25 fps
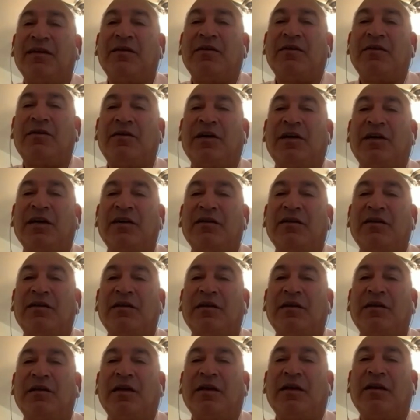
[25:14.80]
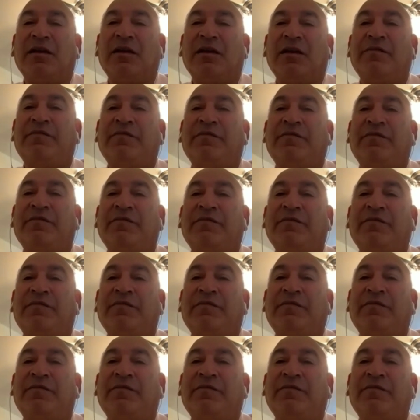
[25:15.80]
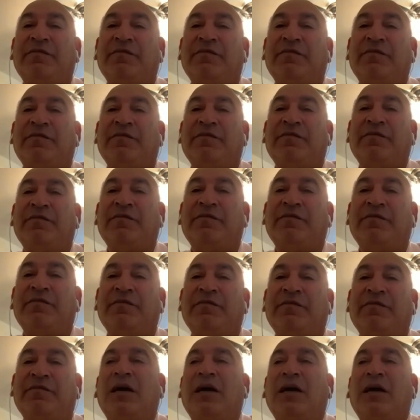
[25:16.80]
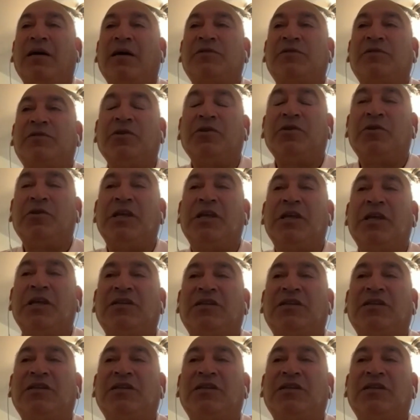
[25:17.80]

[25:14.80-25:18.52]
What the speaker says: right? And if it's just money, so you need to